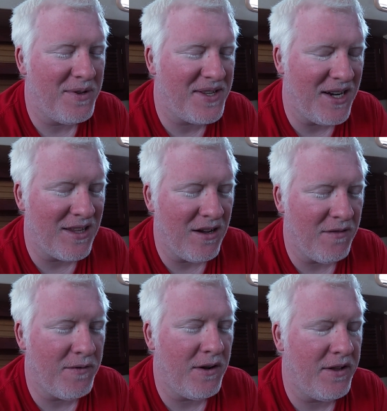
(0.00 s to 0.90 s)
sitting
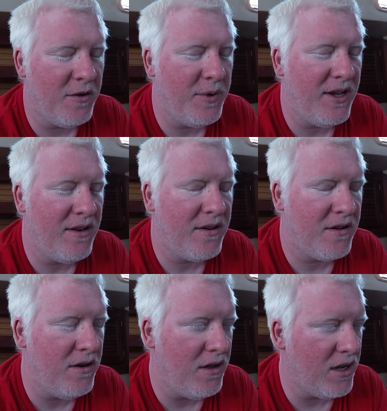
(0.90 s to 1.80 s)
there for a little bit.
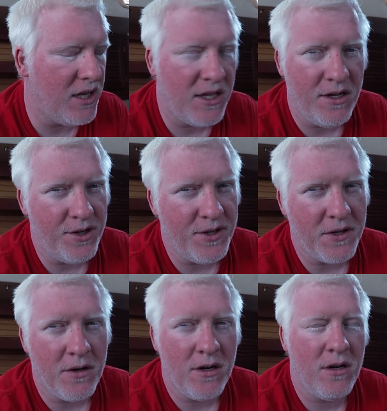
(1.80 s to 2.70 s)
Could not get the engine
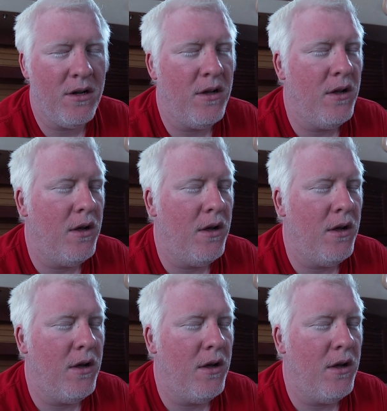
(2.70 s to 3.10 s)
started.